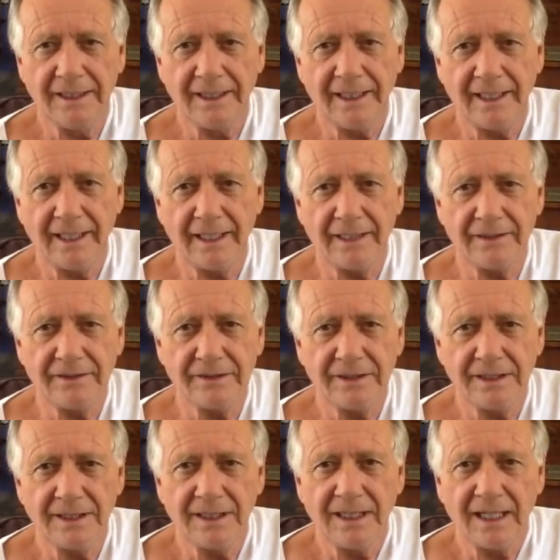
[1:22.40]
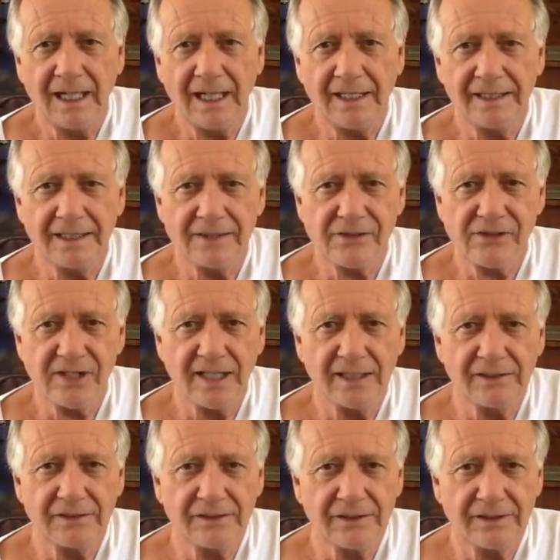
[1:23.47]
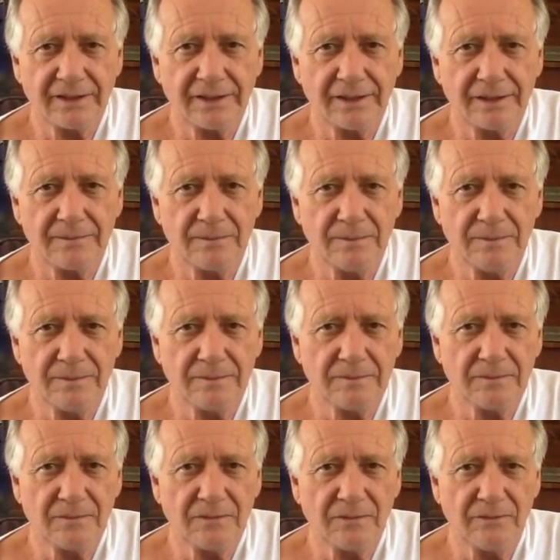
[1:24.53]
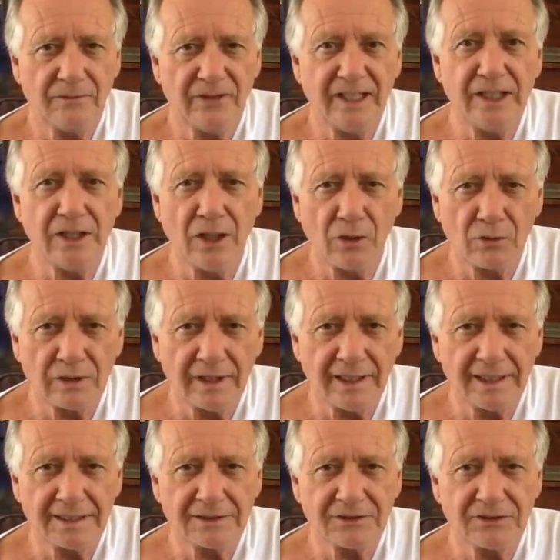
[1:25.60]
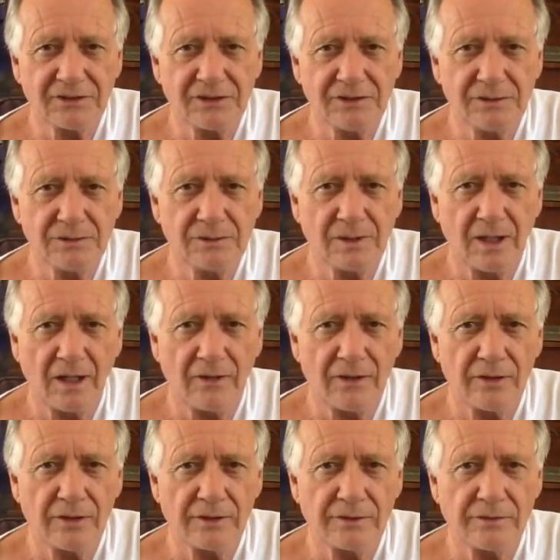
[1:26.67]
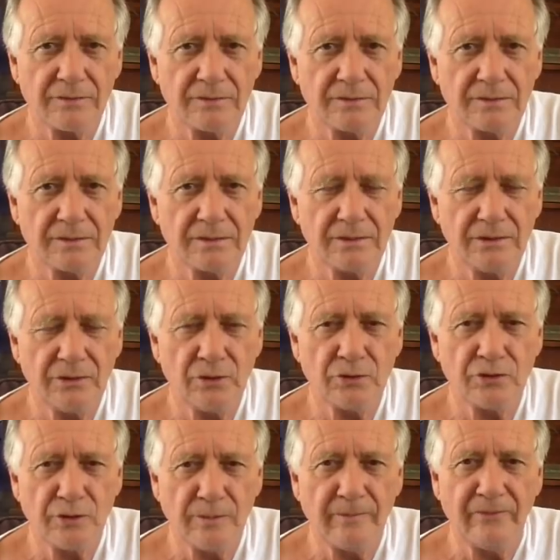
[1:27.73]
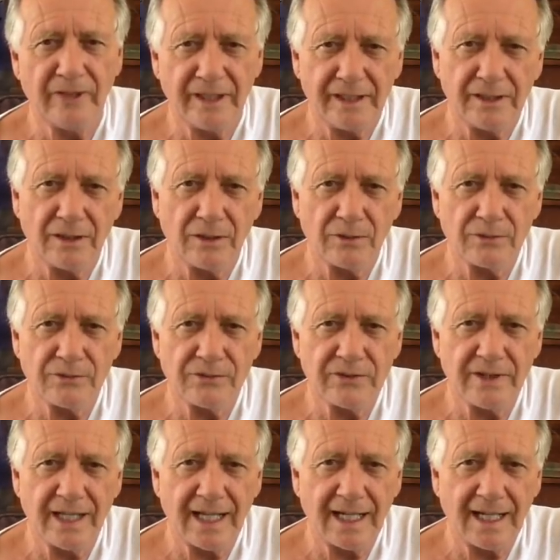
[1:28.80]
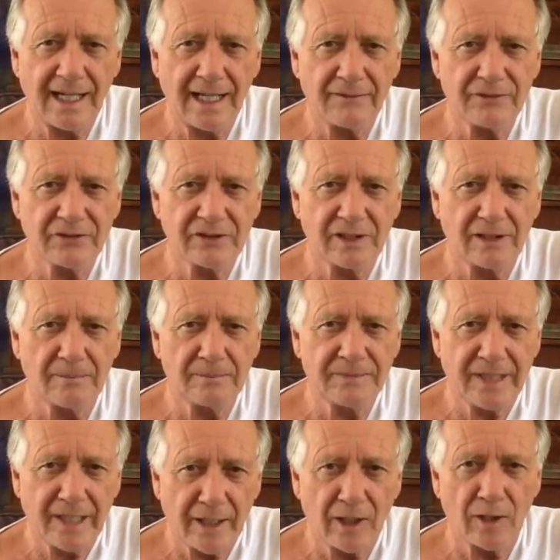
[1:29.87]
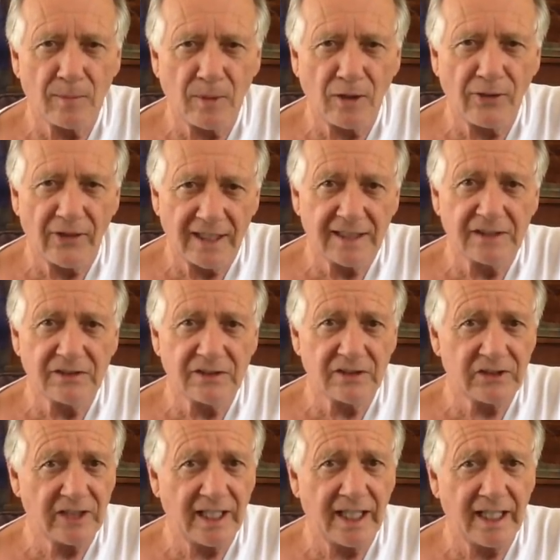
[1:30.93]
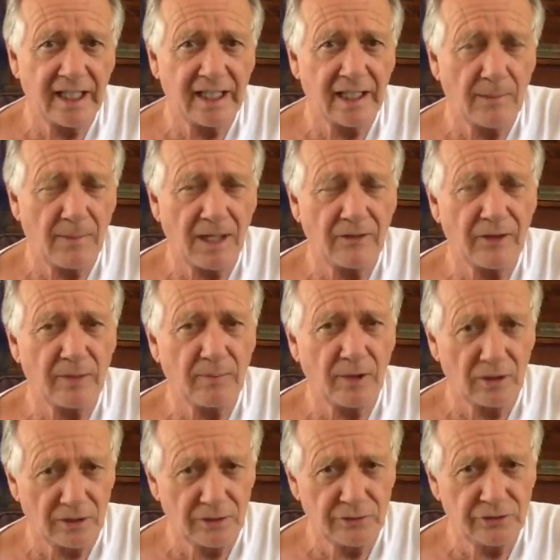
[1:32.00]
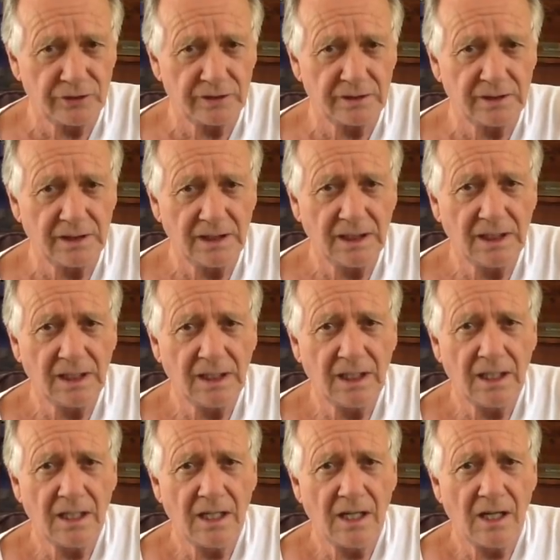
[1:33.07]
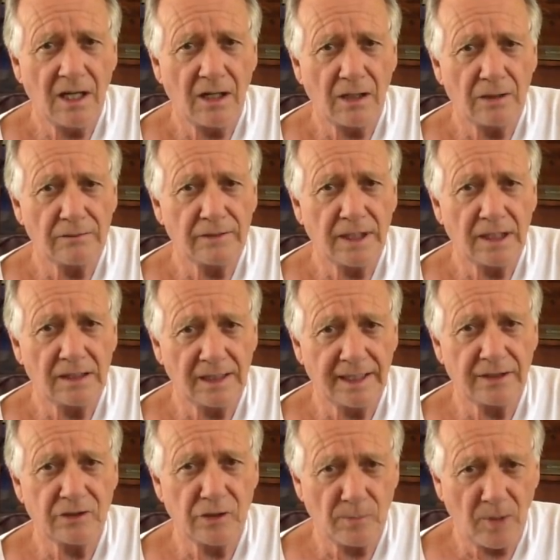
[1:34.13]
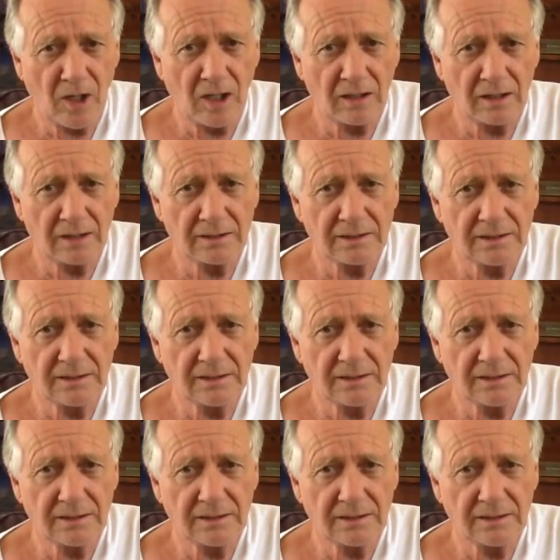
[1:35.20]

and I get sent video links to other YouTube videos that have some terrible things to say about the pollution of Lake Chapala.